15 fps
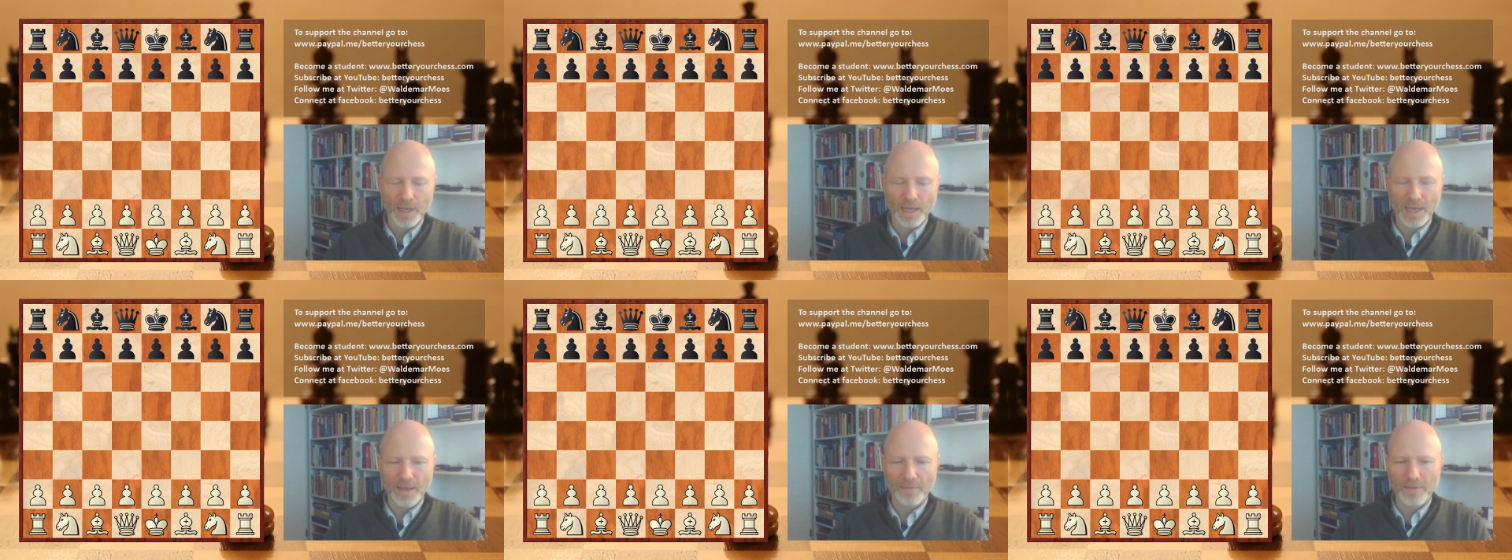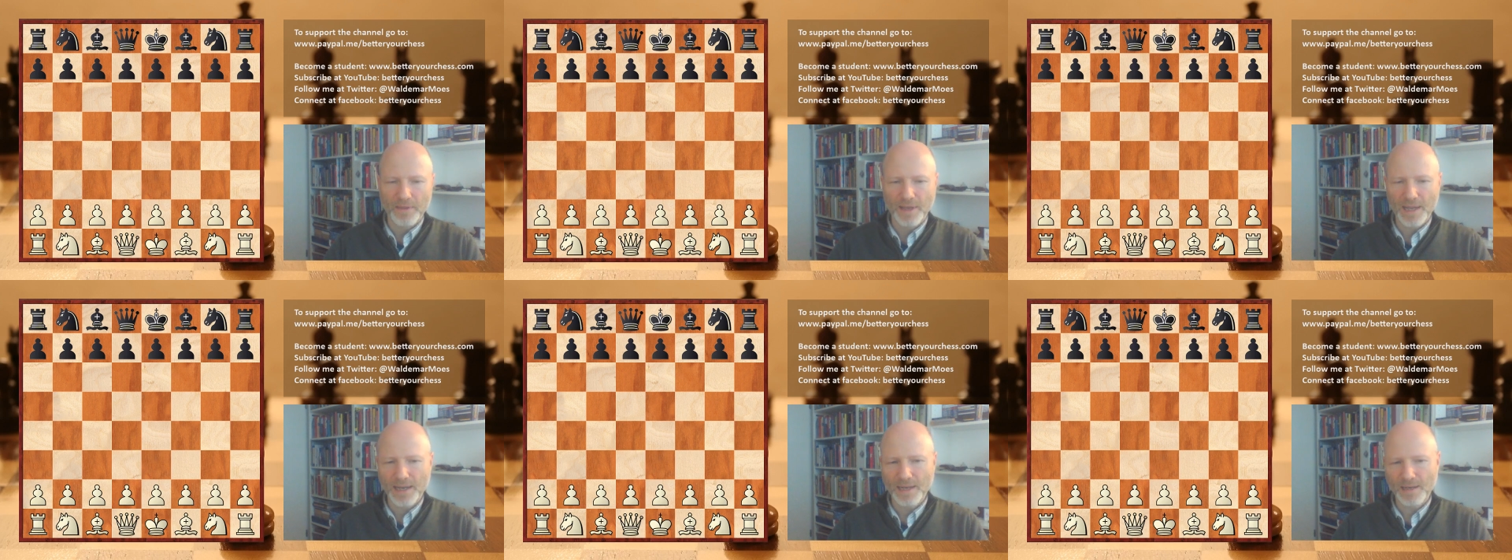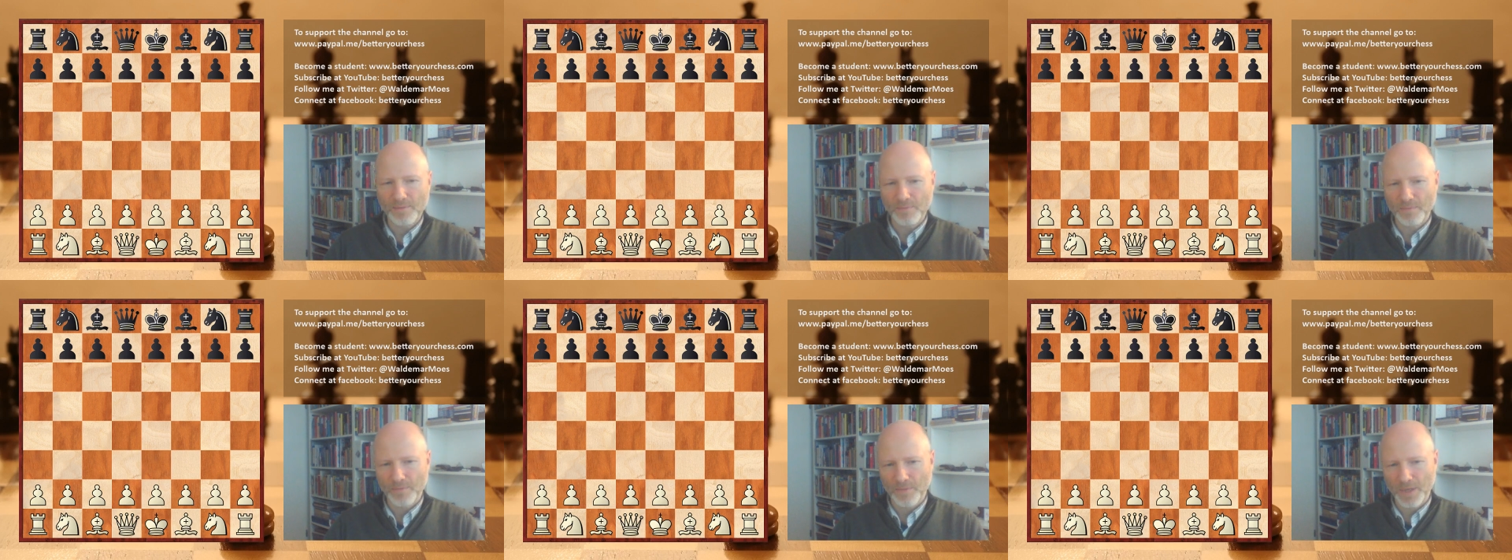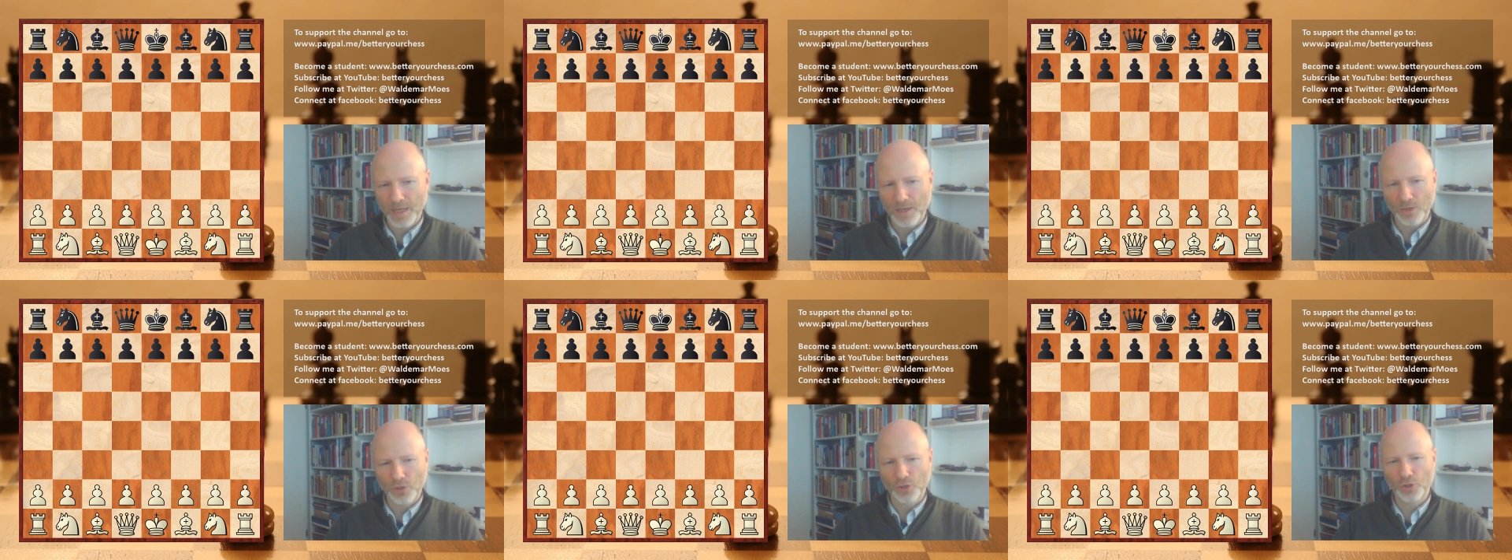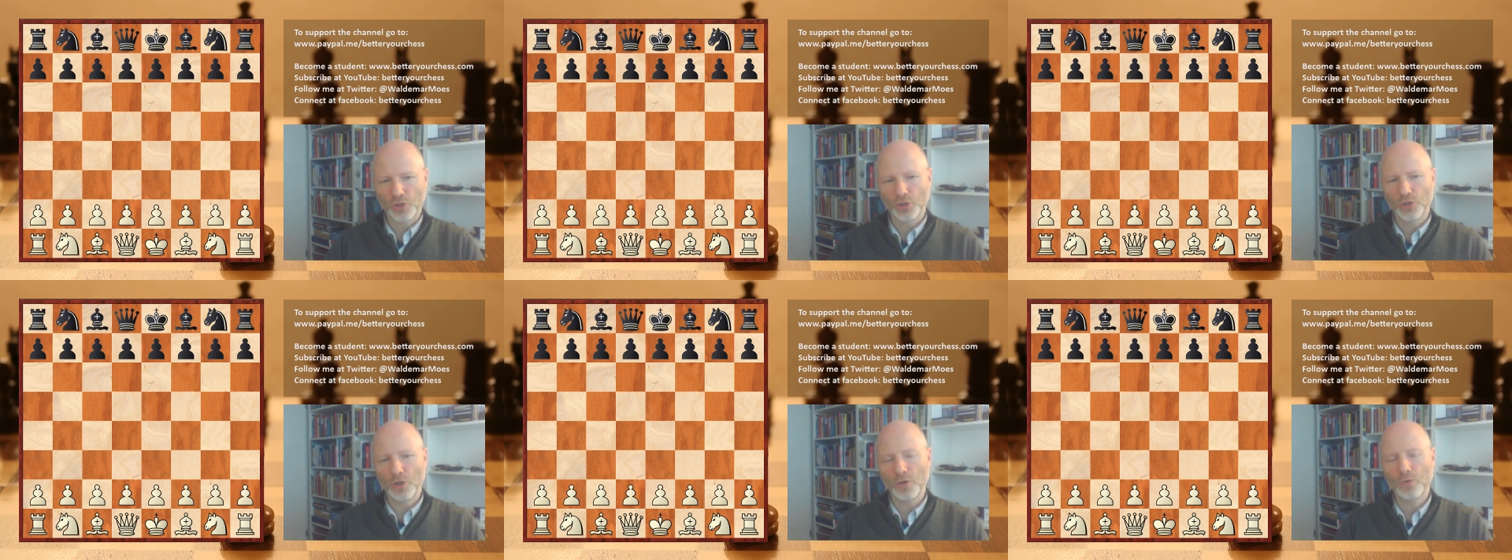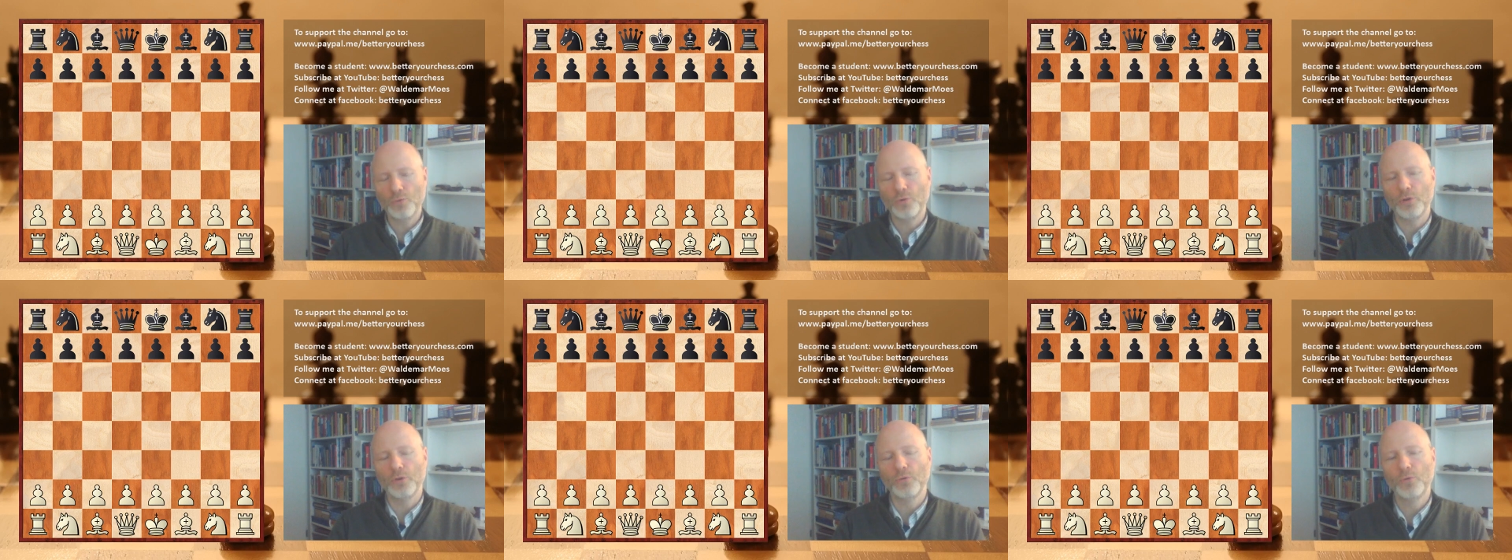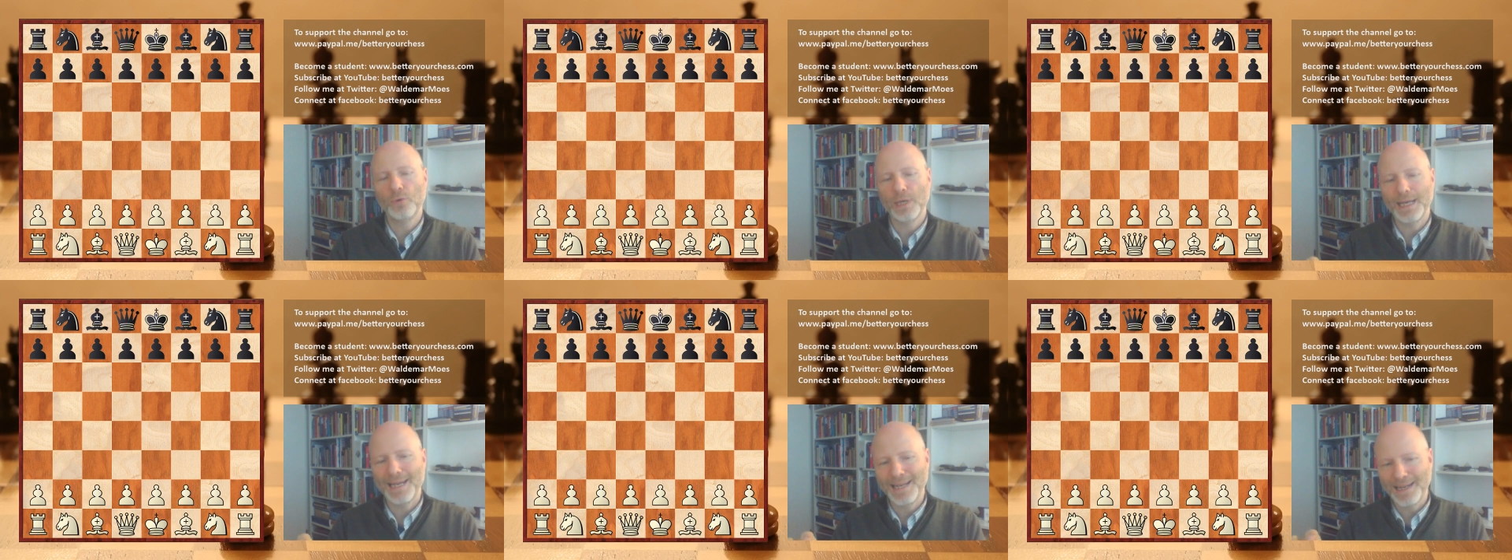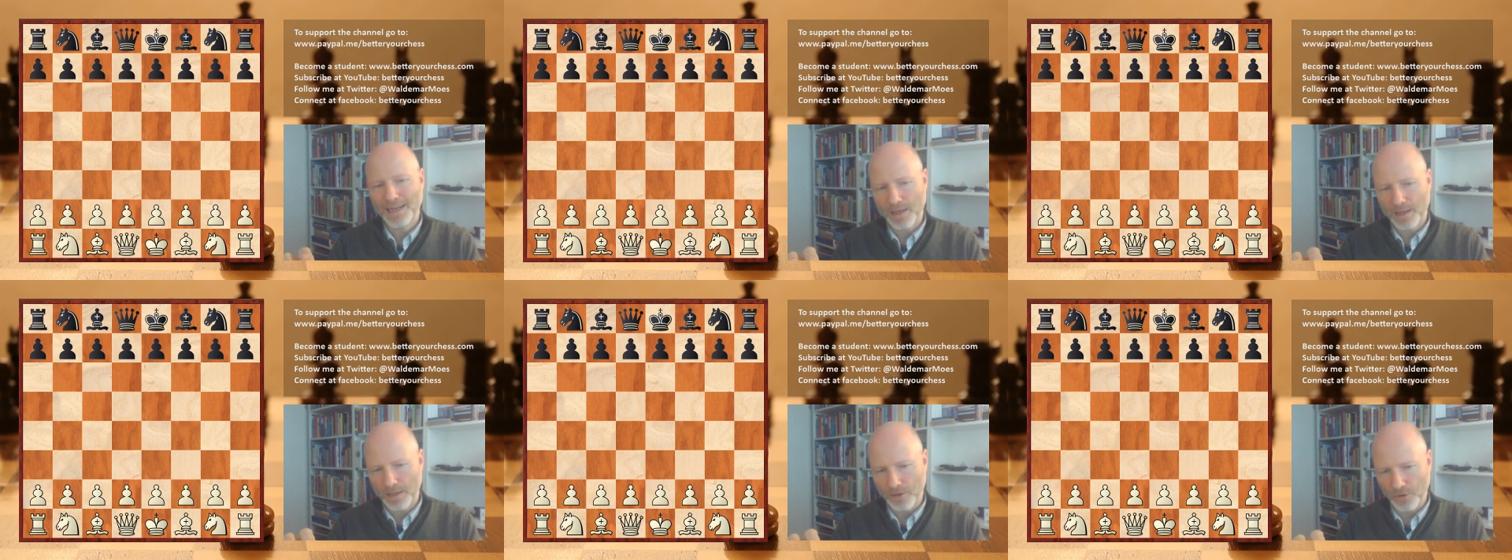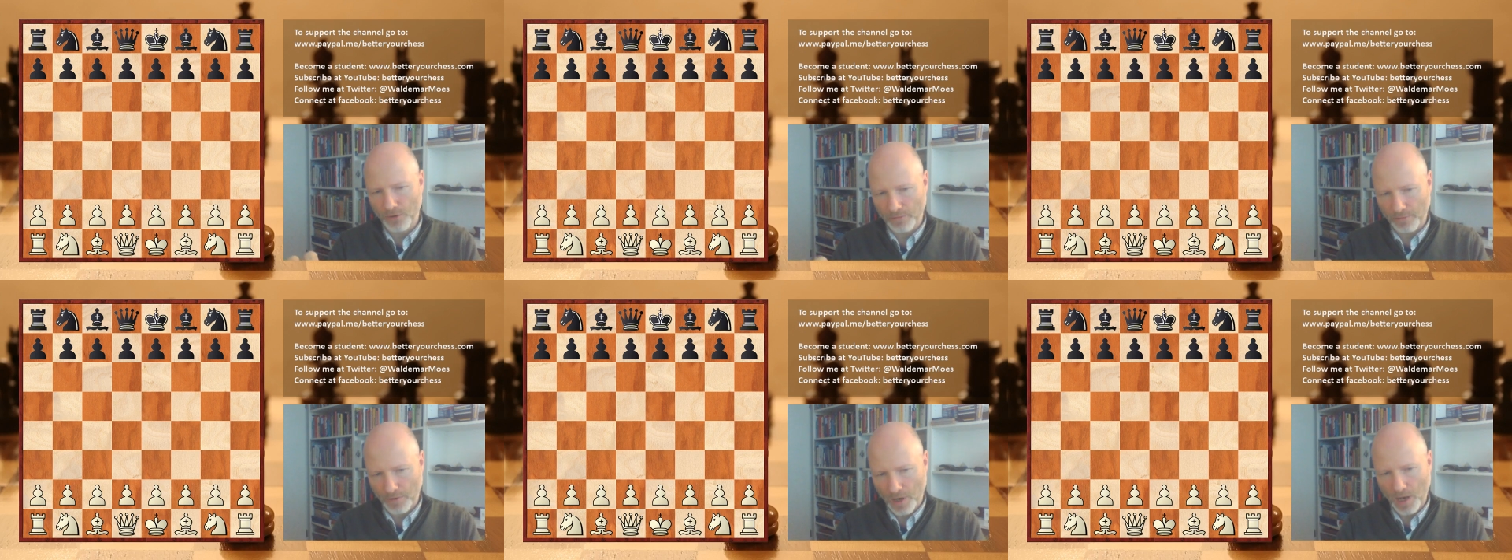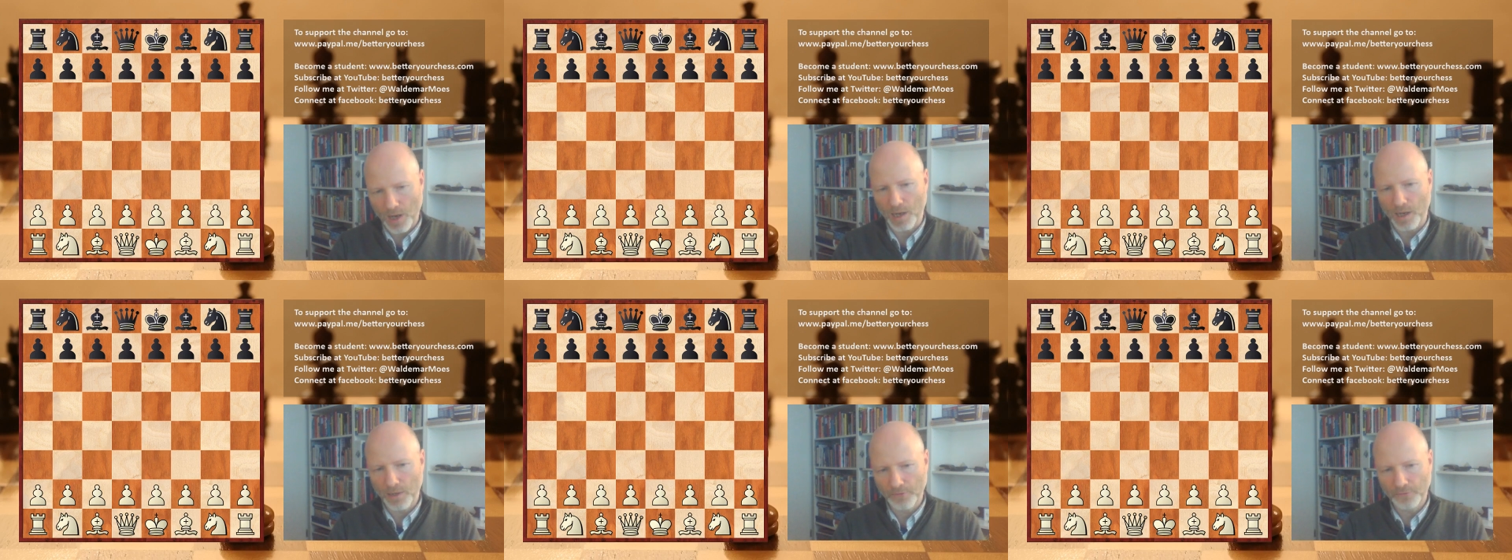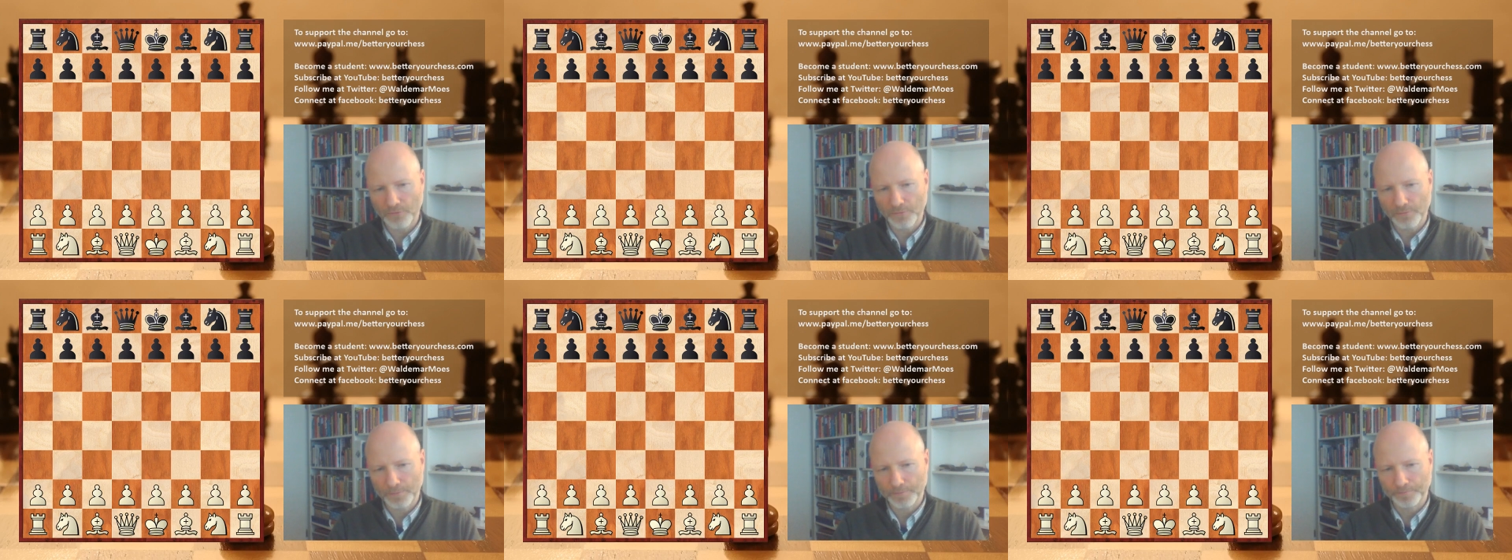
And then they can show you in a graph